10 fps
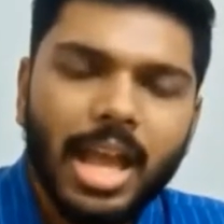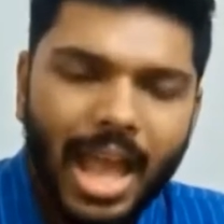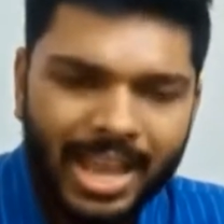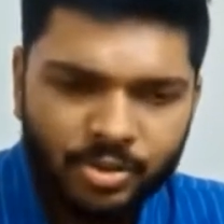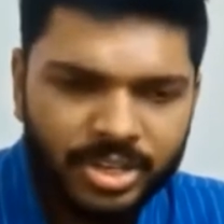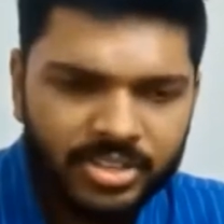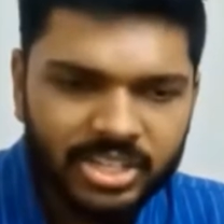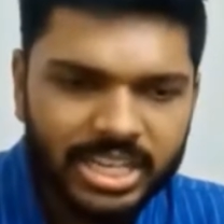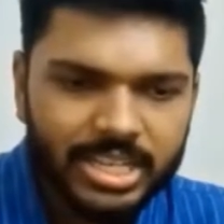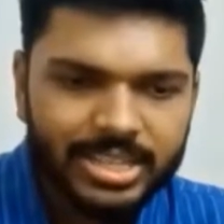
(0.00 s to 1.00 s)
As you can
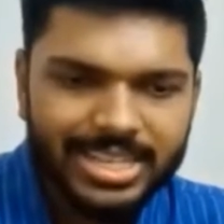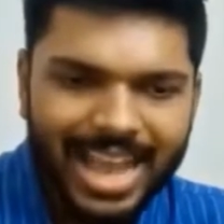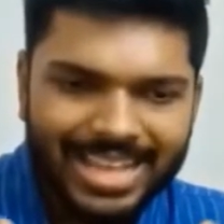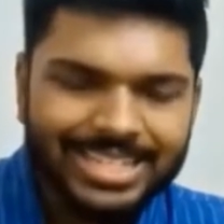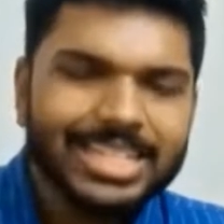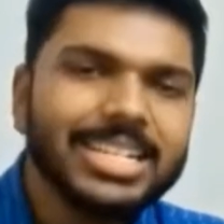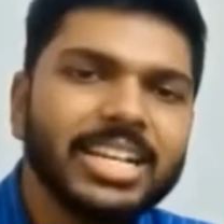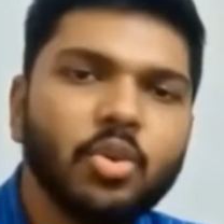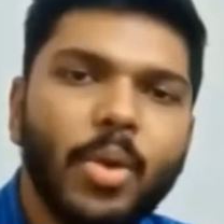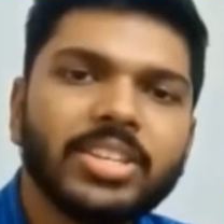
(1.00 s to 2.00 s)
see, the asset
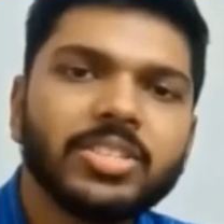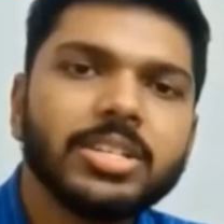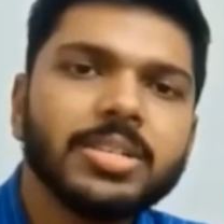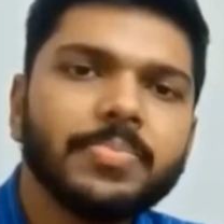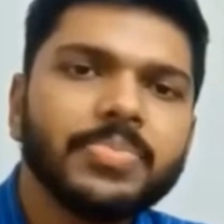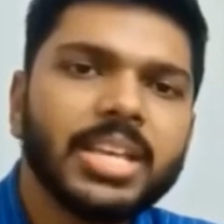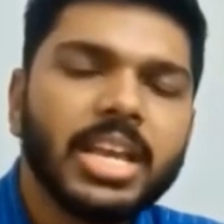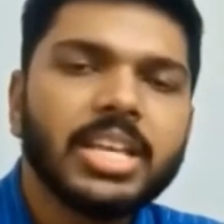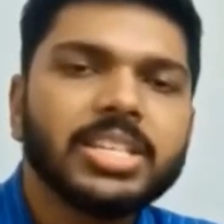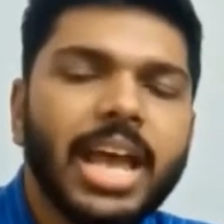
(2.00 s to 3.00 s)
in question
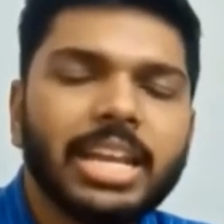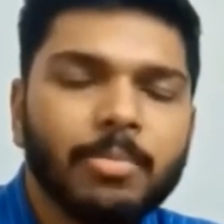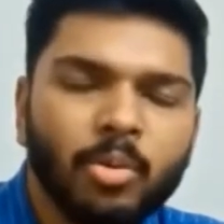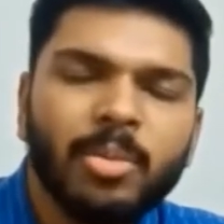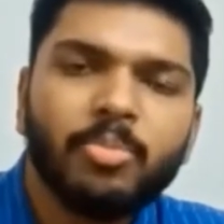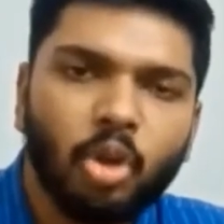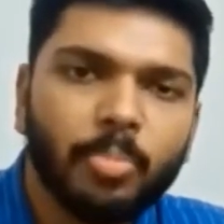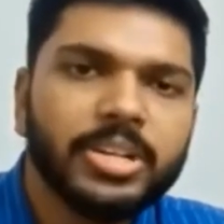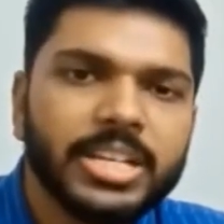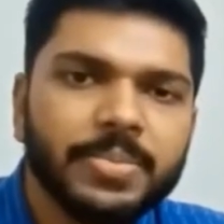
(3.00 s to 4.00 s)
is an immovable
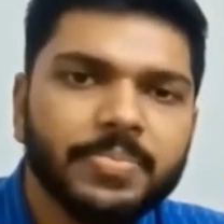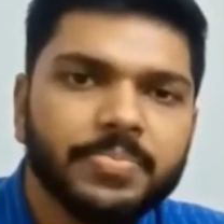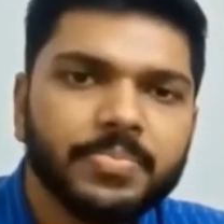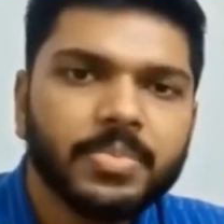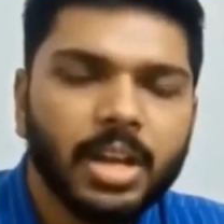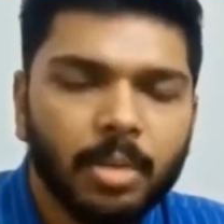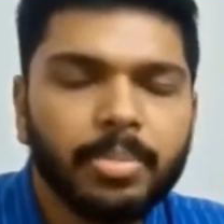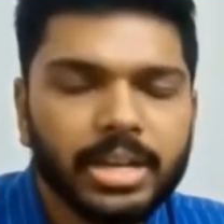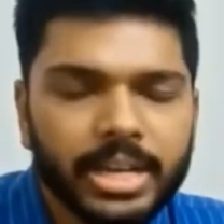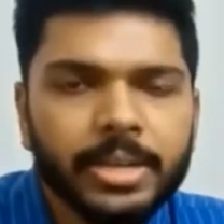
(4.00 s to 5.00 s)
property, a
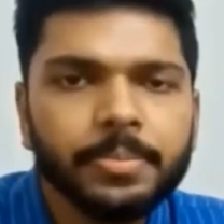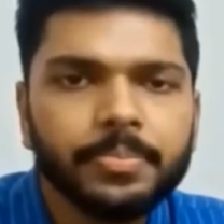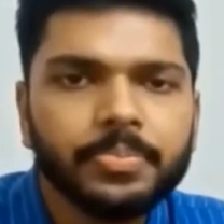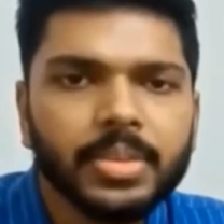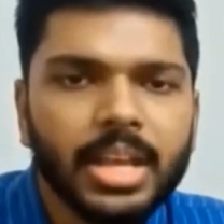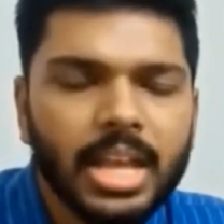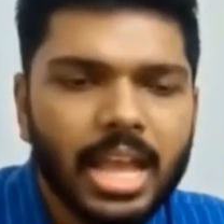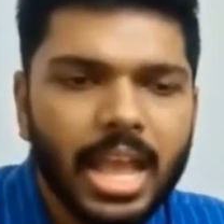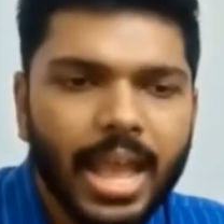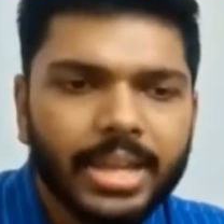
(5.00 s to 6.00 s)
building,
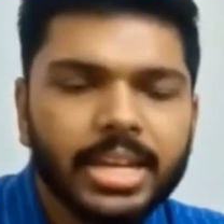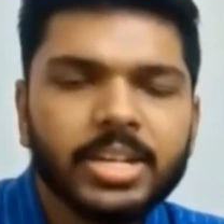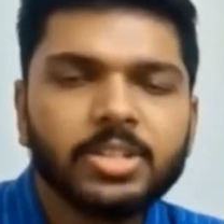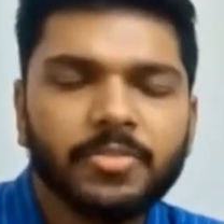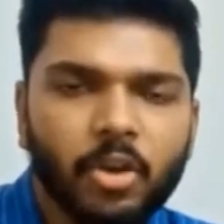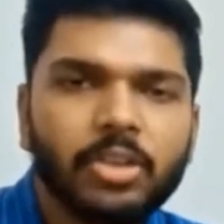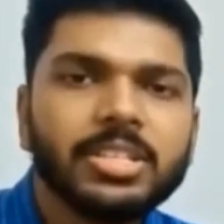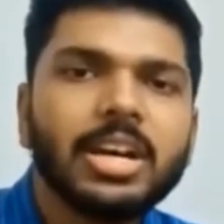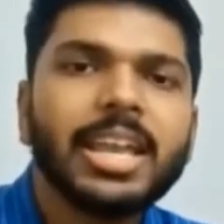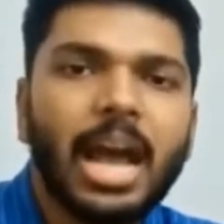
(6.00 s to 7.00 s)
and it is of
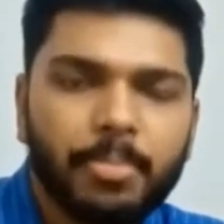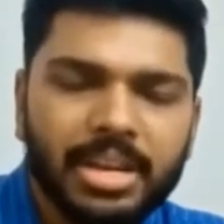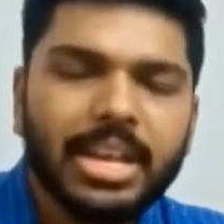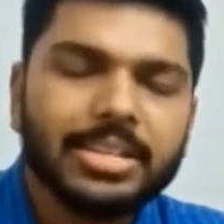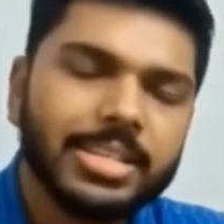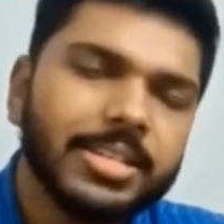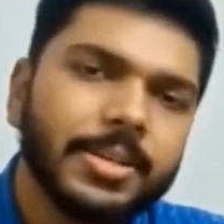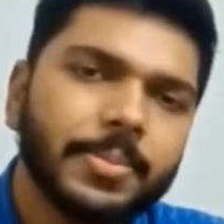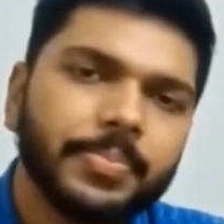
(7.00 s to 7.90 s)
course a capital asset.